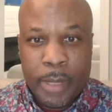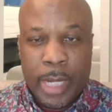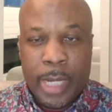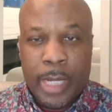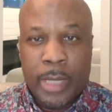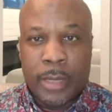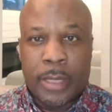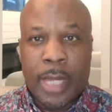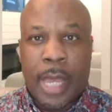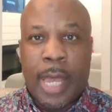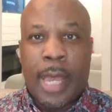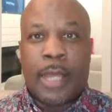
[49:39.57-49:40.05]

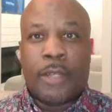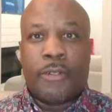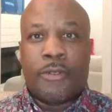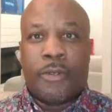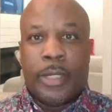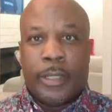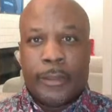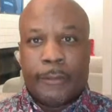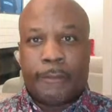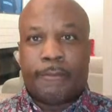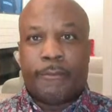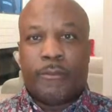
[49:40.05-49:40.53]
will be
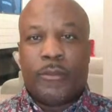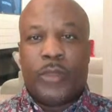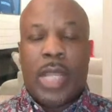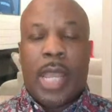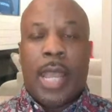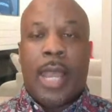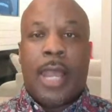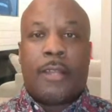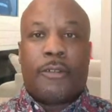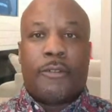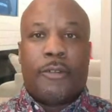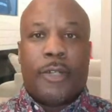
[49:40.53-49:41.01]
motivated to
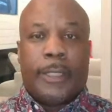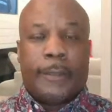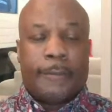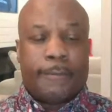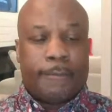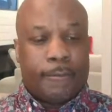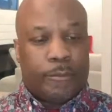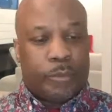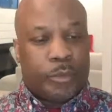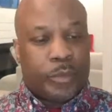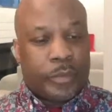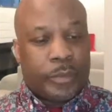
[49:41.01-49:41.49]
make
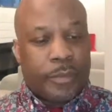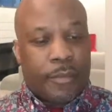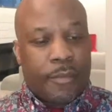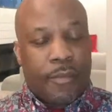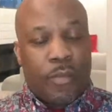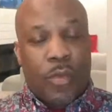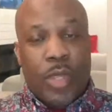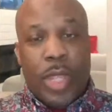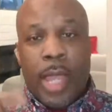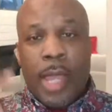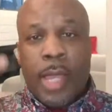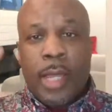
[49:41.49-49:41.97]
plays. I
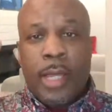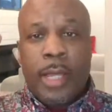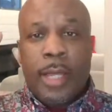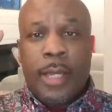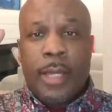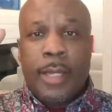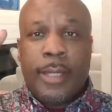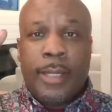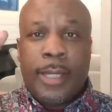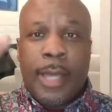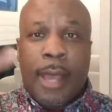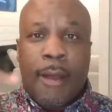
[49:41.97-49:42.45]
agree.
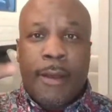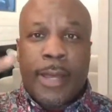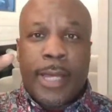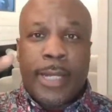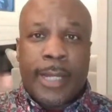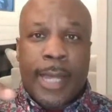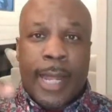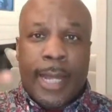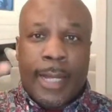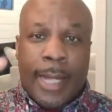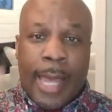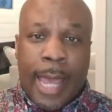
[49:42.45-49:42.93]
I agree.
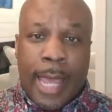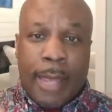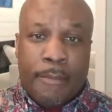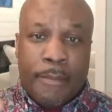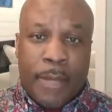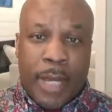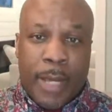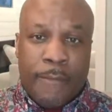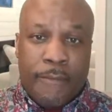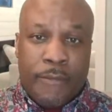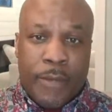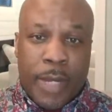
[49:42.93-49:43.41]

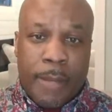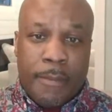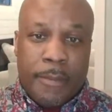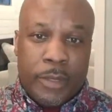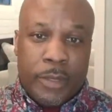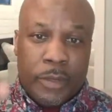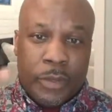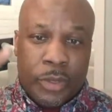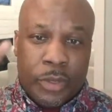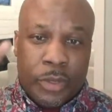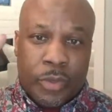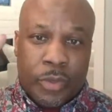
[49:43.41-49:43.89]

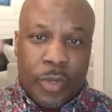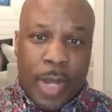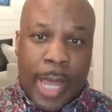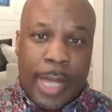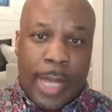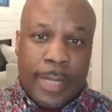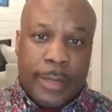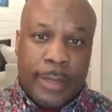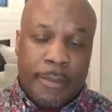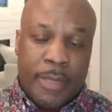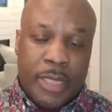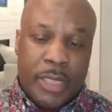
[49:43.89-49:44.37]
Y'all hit
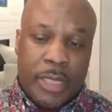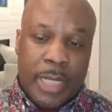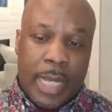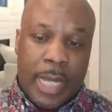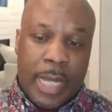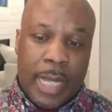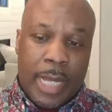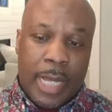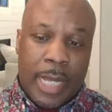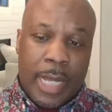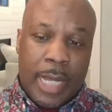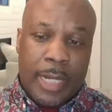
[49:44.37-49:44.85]
that like
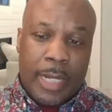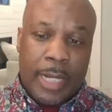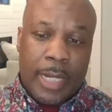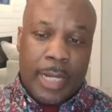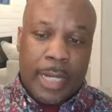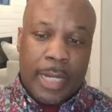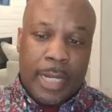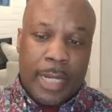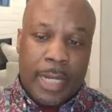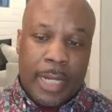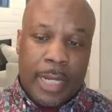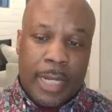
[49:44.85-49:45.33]
button for me.
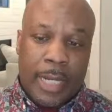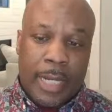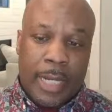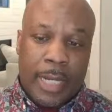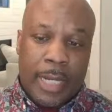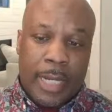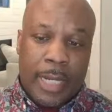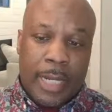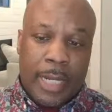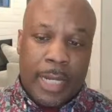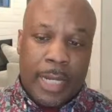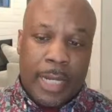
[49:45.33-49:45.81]

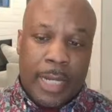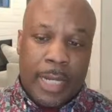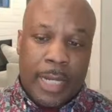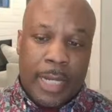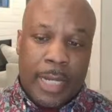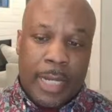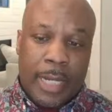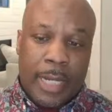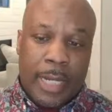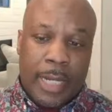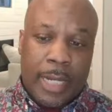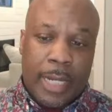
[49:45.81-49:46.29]
Subscribe to my
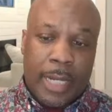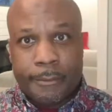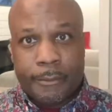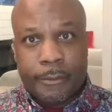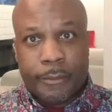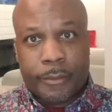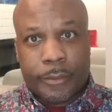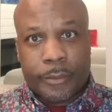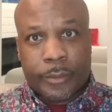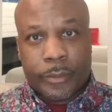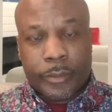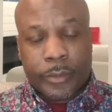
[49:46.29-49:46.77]
channel
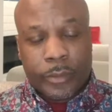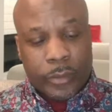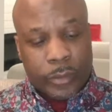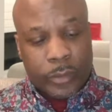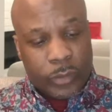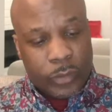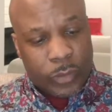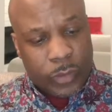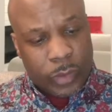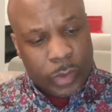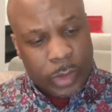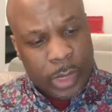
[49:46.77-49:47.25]
if you don't mind.
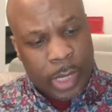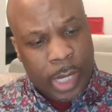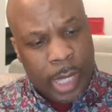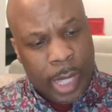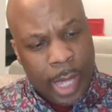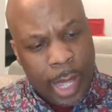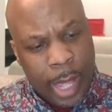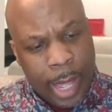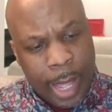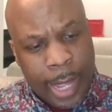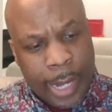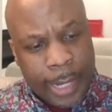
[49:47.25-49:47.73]

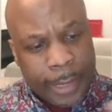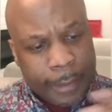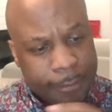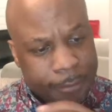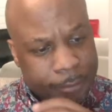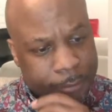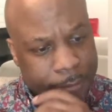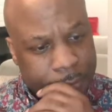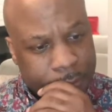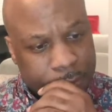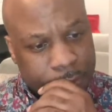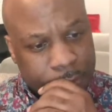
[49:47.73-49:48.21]
All right.
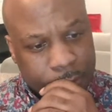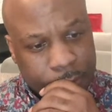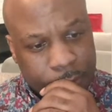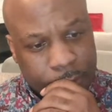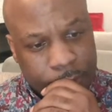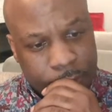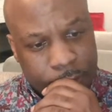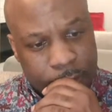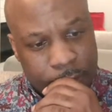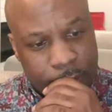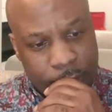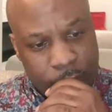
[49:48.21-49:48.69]

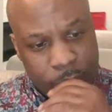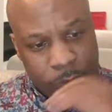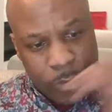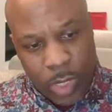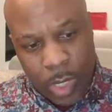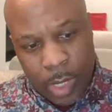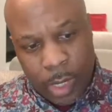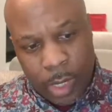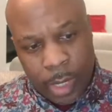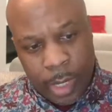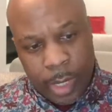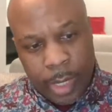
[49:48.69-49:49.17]

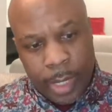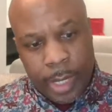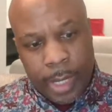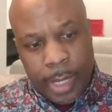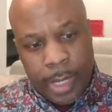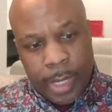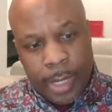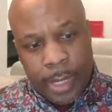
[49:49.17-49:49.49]
All right.